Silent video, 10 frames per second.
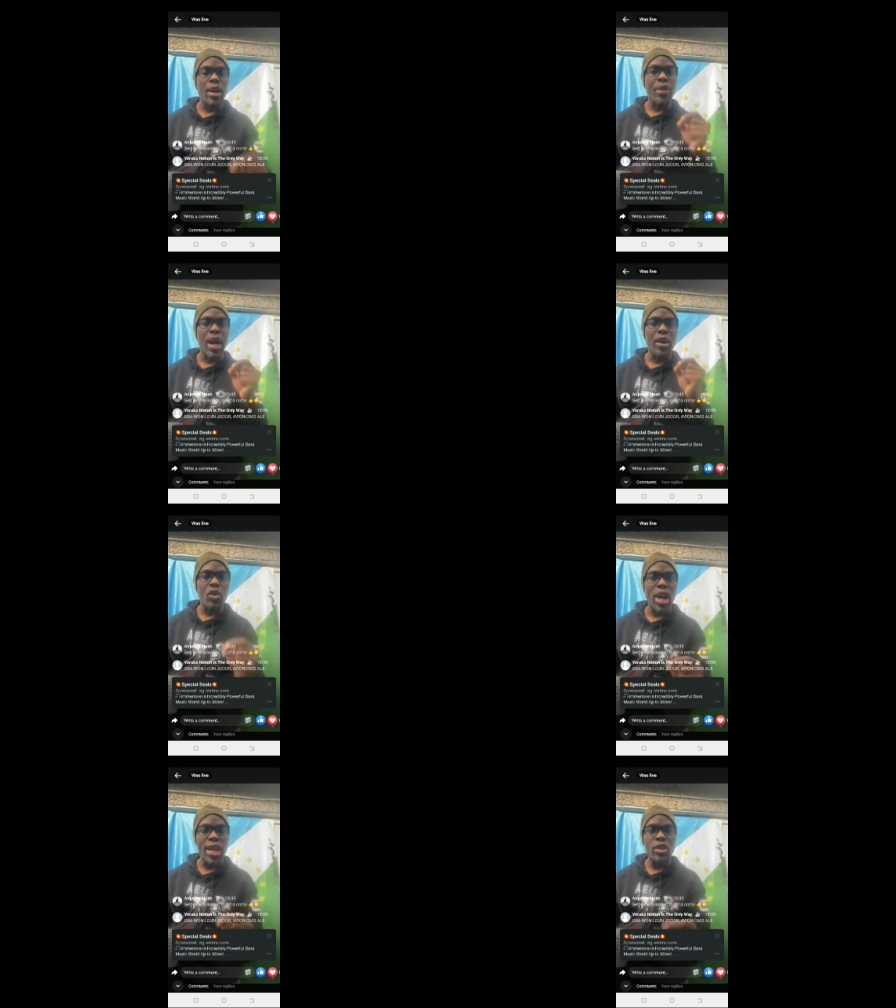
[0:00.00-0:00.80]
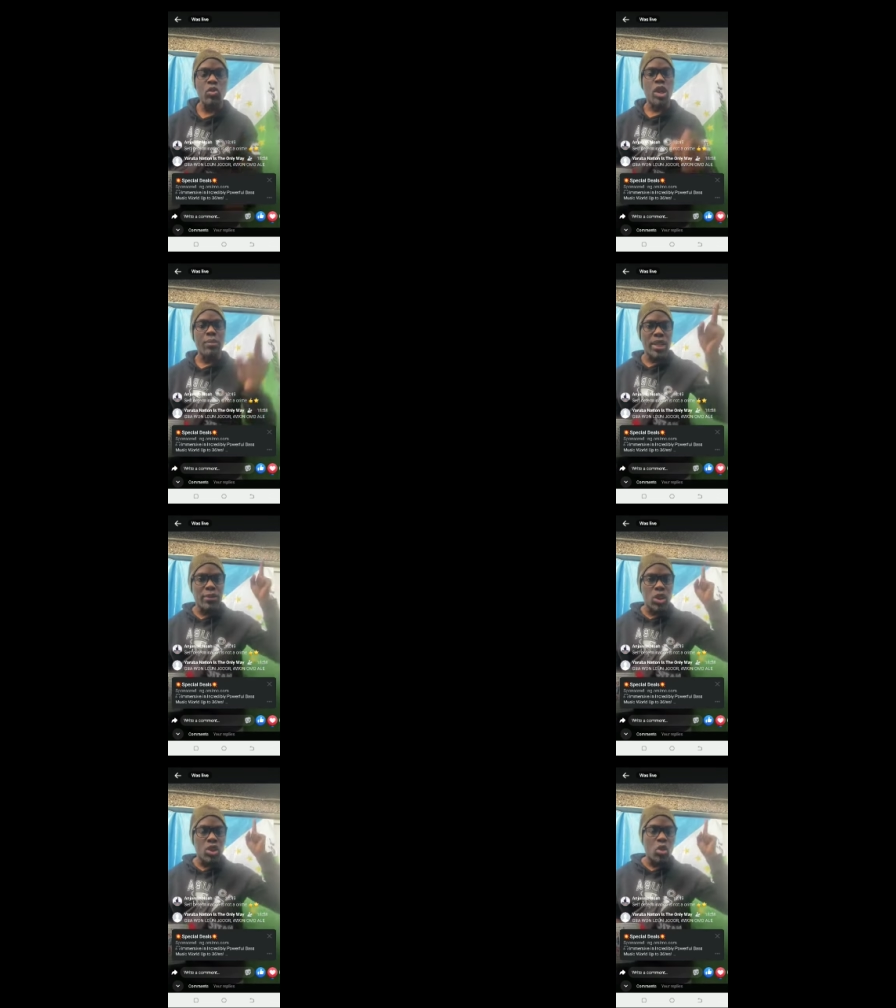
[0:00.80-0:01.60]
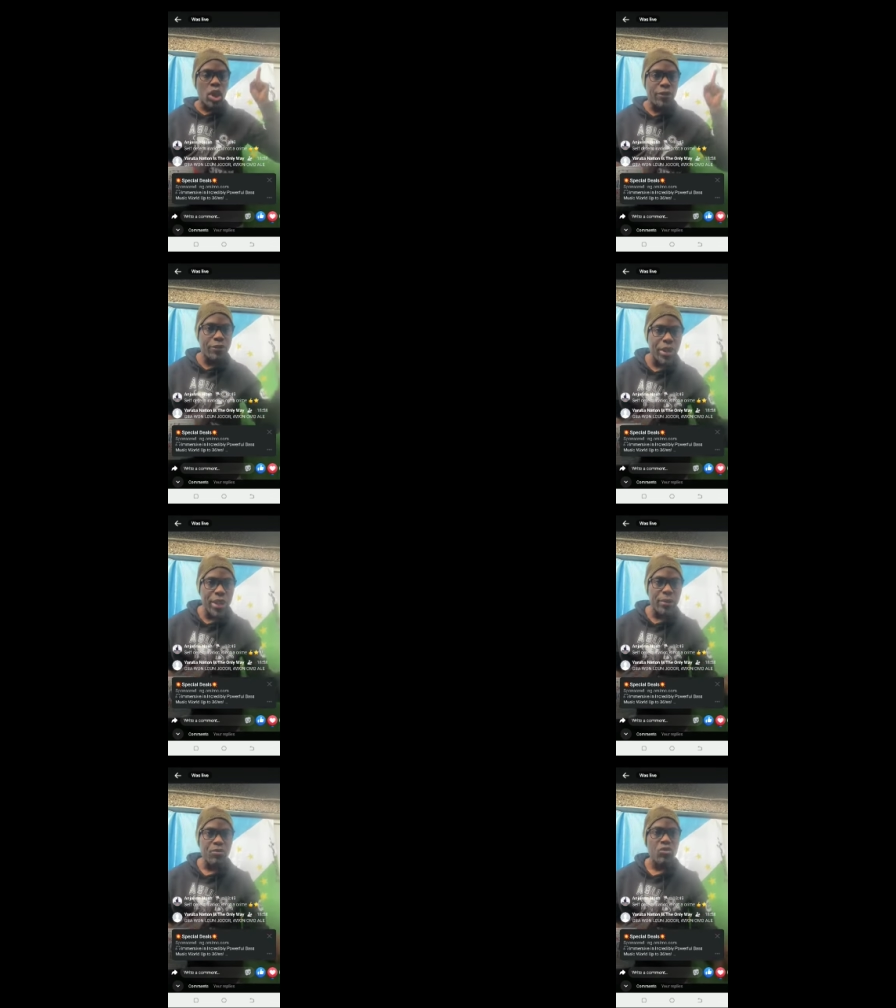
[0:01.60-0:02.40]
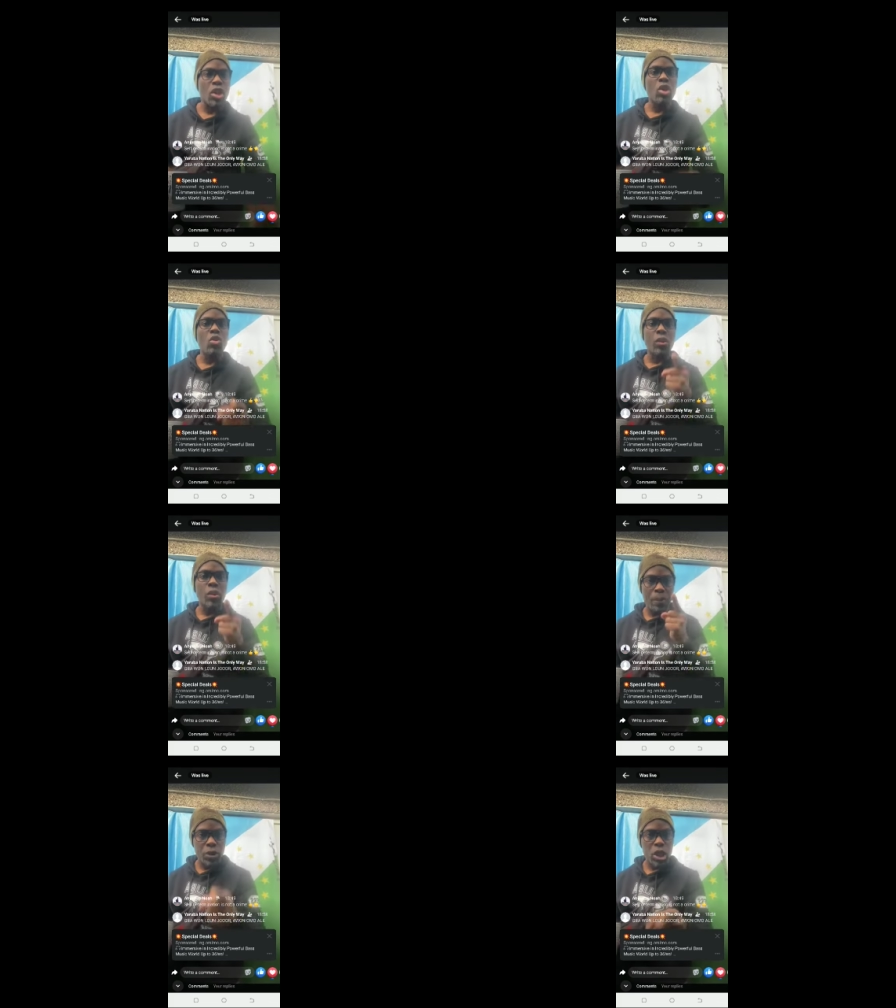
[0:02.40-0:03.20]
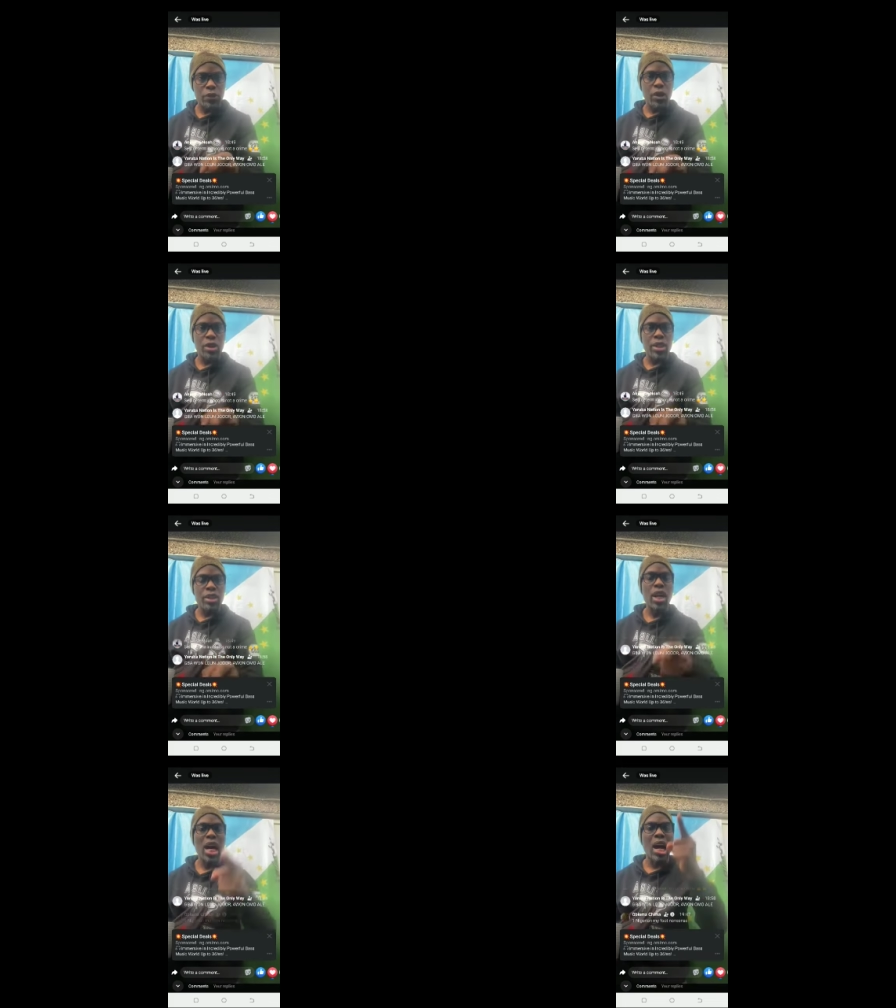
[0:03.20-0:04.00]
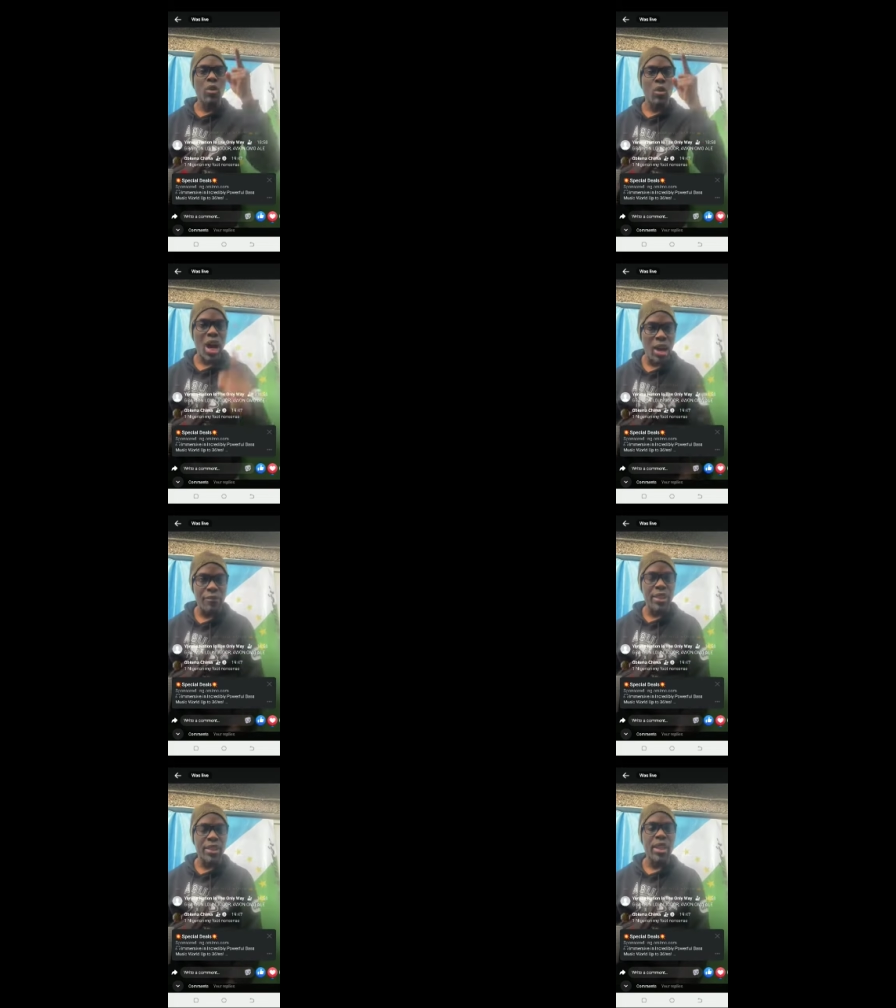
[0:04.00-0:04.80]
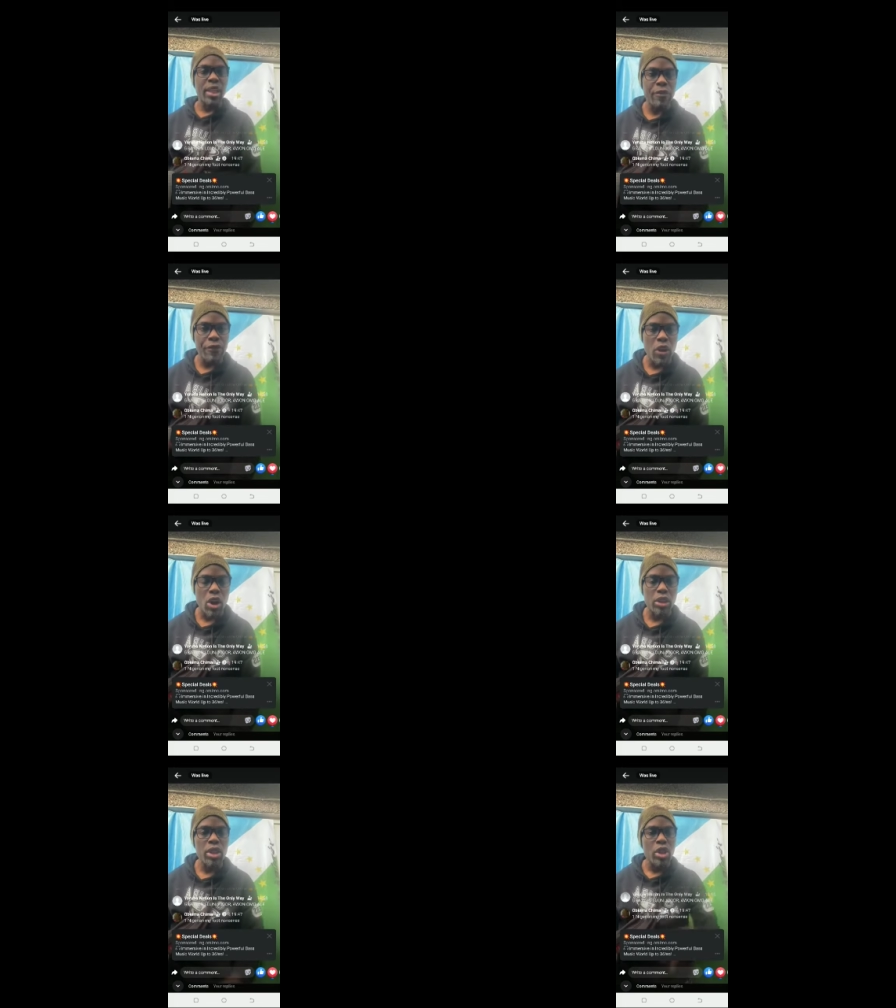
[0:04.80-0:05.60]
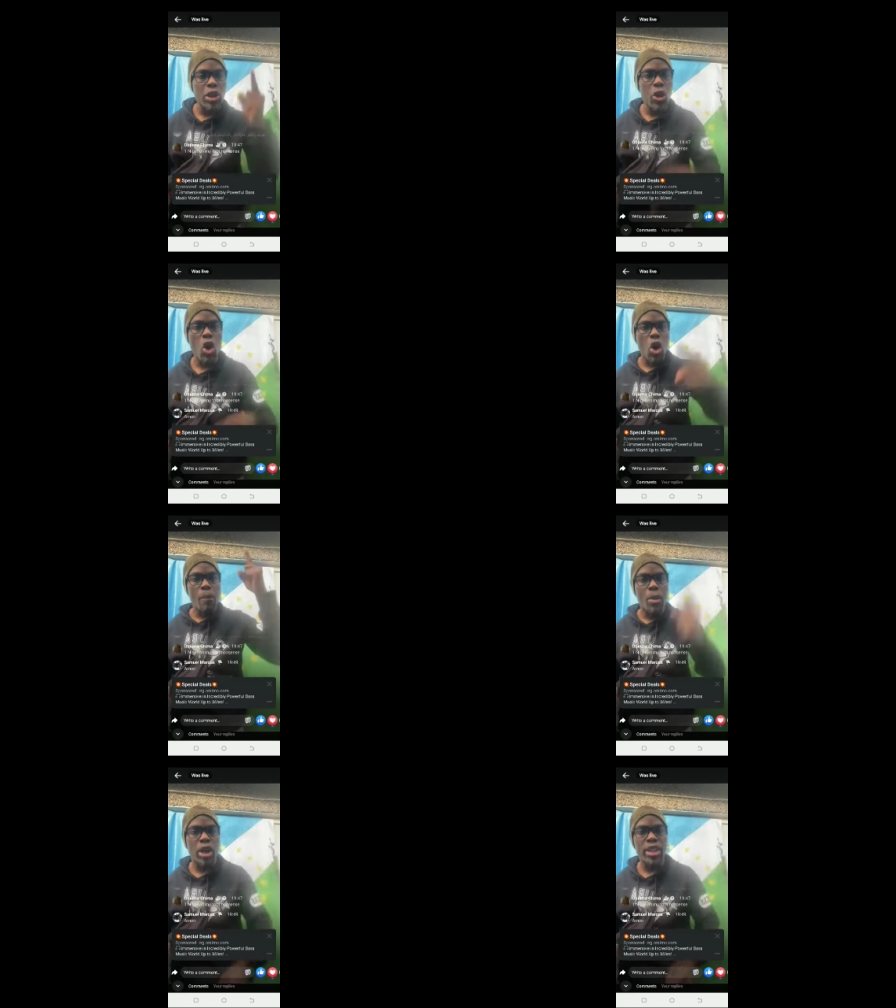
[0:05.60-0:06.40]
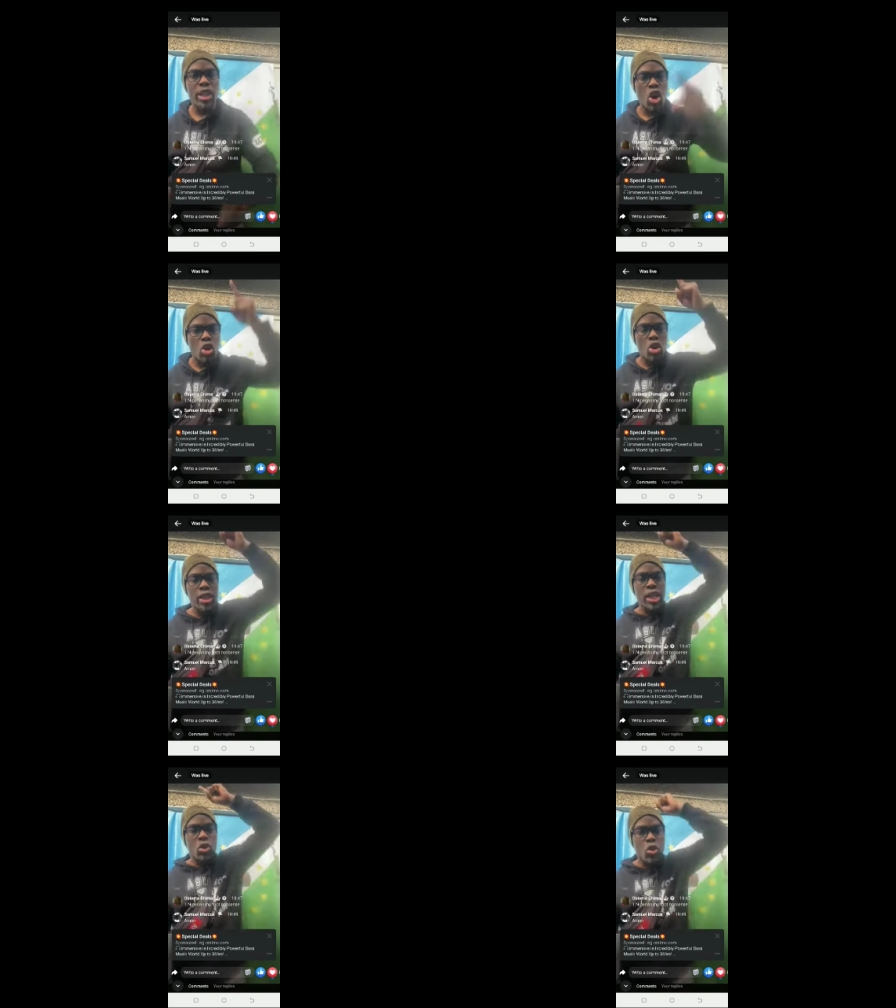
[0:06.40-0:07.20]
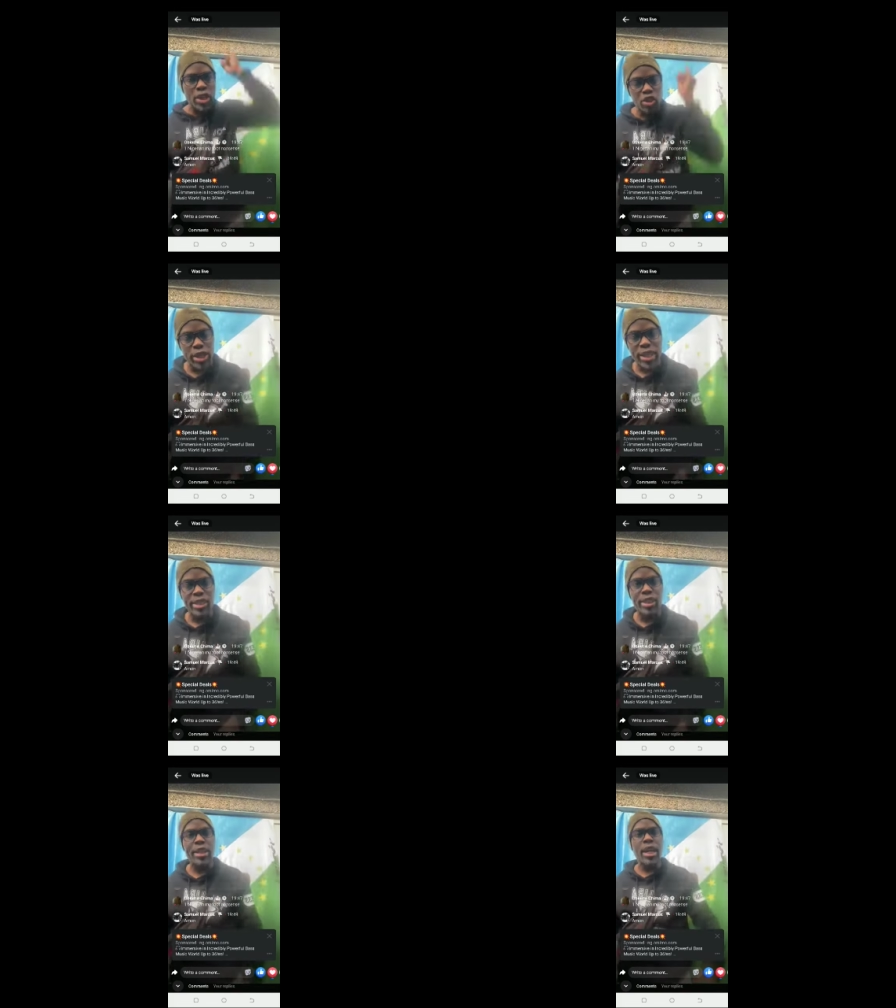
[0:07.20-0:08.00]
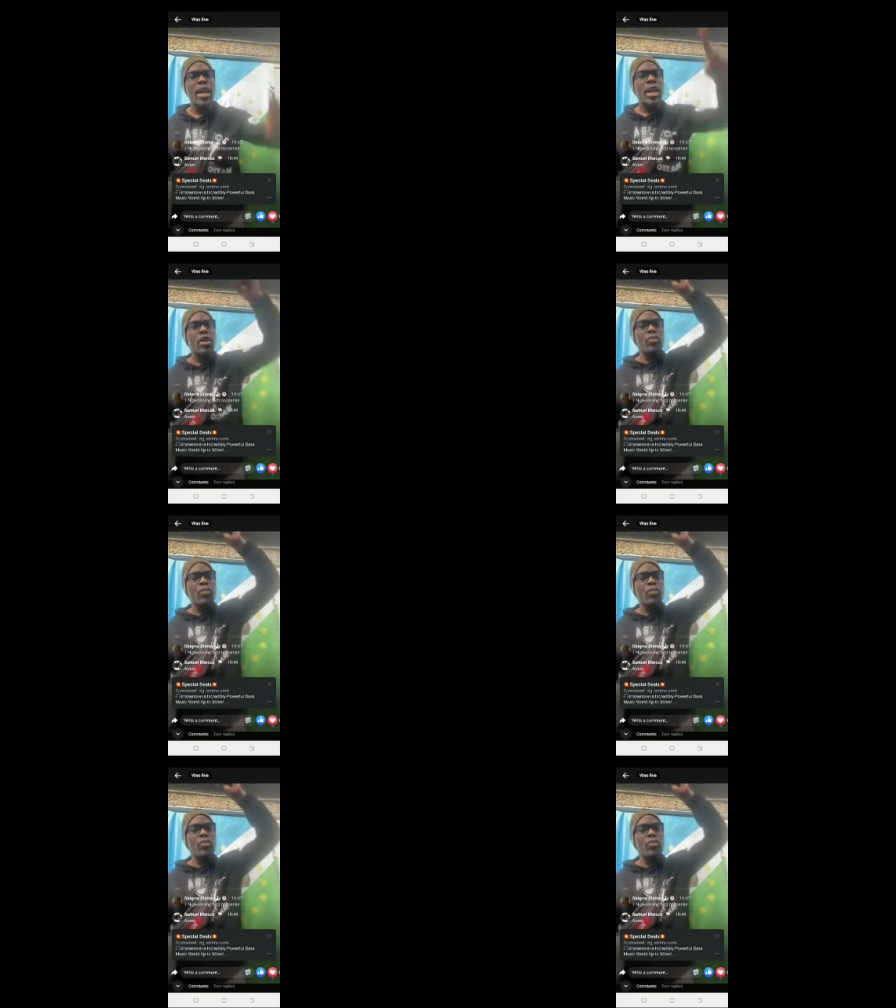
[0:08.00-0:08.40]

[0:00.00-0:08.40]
and that right will not be given to us free. We will push for it, and we will have it. If not, nobody, Okoya no go enjoy Nigeria,